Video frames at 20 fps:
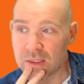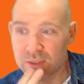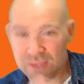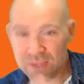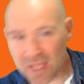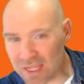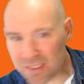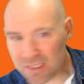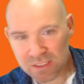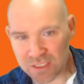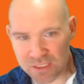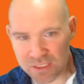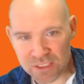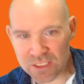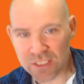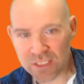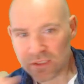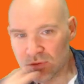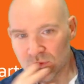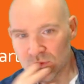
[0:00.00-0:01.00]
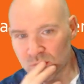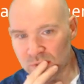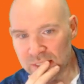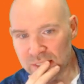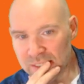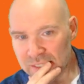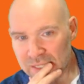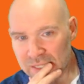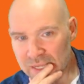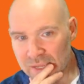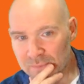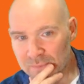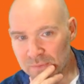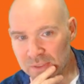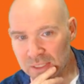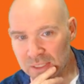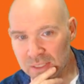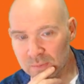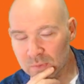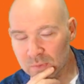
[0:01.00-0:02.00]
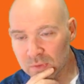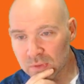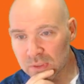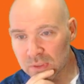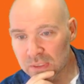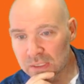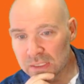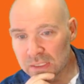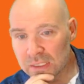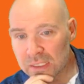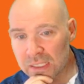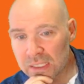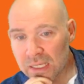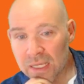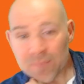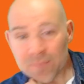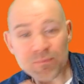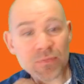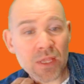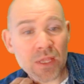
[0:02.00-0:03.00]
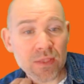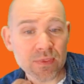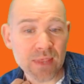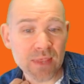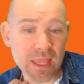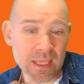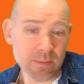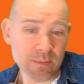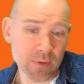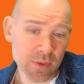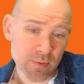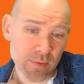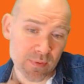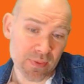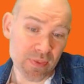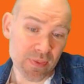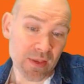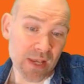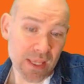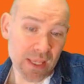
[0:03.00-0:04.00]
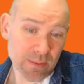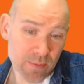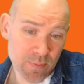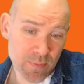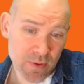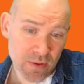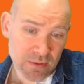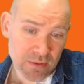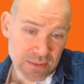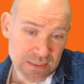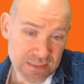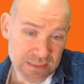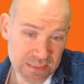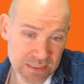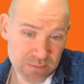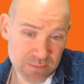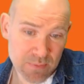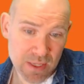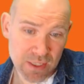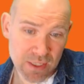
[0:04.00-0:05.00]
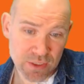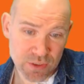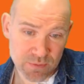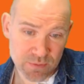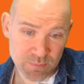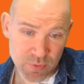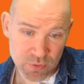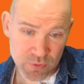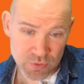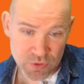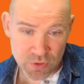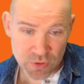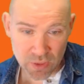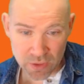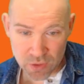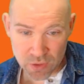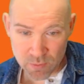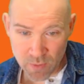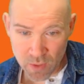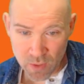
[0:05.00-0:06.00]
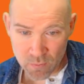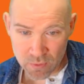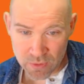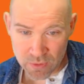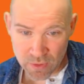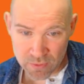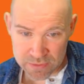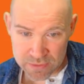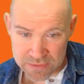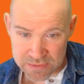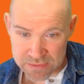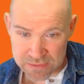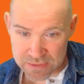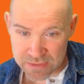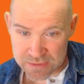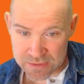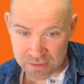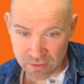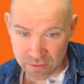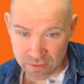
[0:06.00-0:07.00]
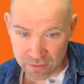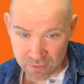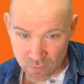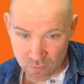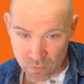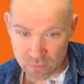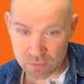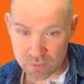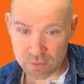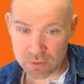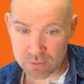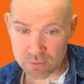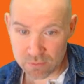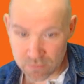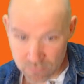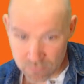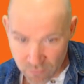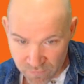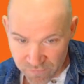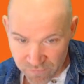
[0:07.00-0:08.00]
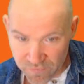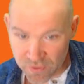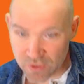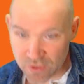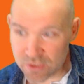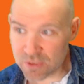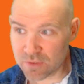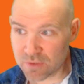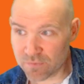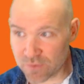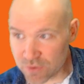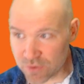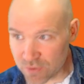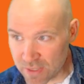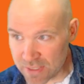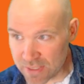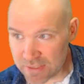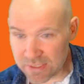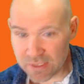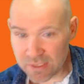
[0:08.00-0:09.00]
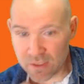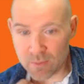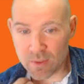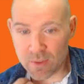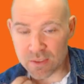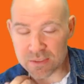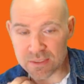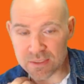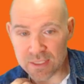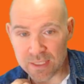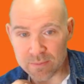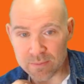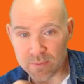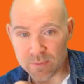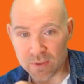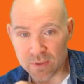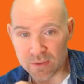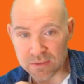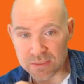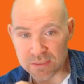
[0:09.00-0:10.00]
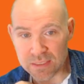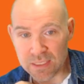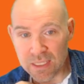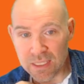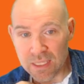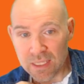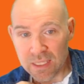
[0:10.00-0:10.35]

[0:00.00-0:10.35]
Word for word: That just doesn't really happen anymore. Um, Labour, the, the Labour Party did manage to boost. You like, you might well notice this, this like reversal of the trend here amongst the Labour Party.